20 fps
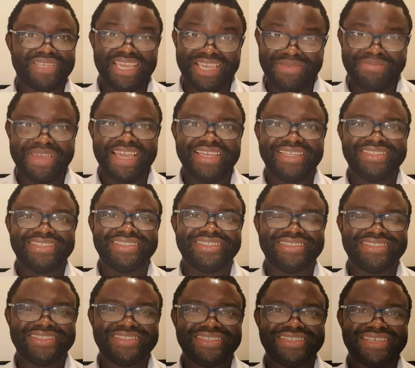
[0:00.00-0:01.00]
Amen.
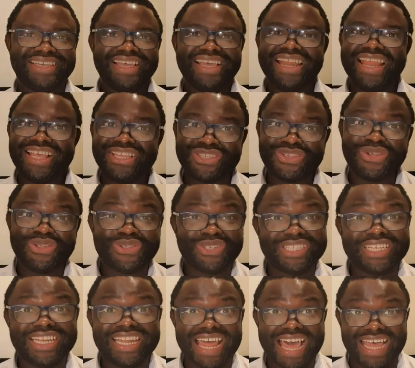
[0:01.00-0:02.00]
Let's go
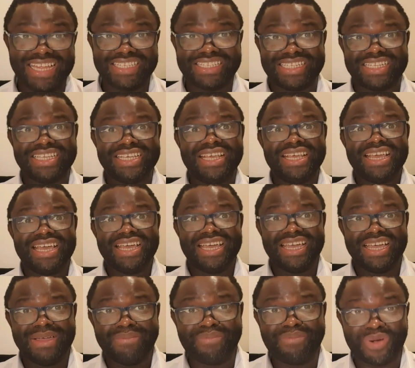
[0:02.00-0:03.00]
to the last
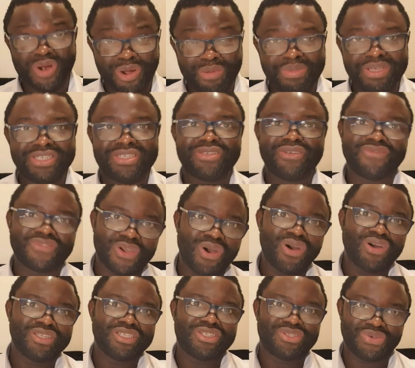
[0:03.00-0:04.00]
uh, promise of
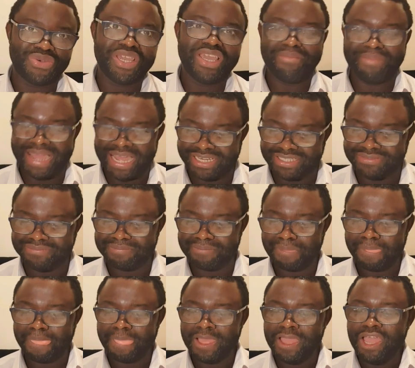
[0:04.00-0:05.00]
God to a man.
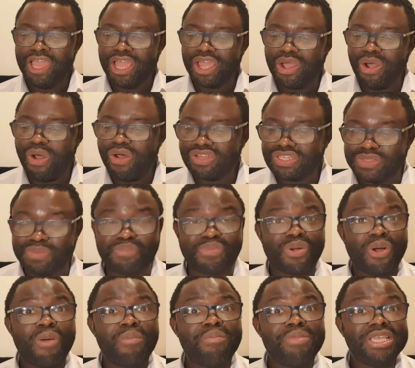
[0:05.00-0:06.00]
God's
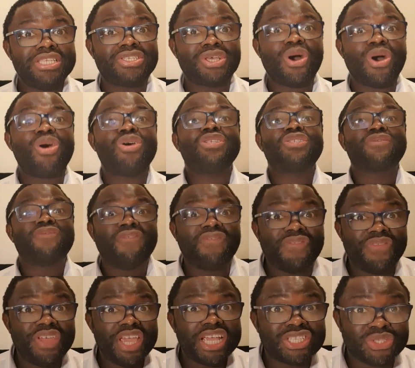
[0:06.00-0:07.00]
promise us
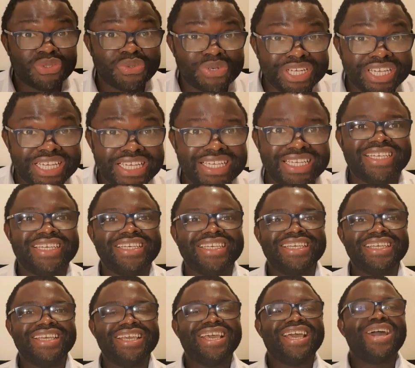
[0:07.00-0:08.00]
victory.
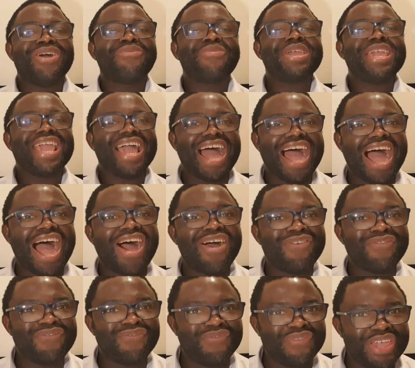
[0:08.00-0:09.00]
We
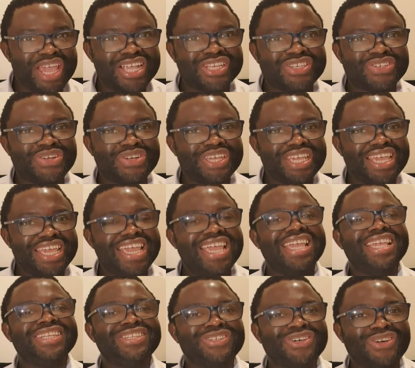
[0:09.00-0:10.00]
have victory
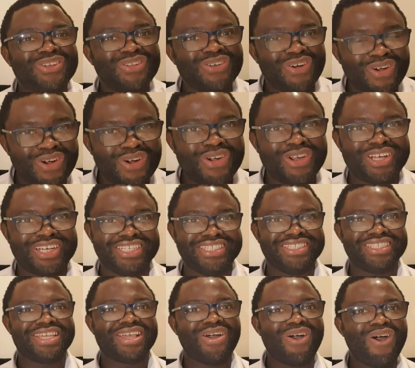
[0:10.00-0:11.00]
in the Lord.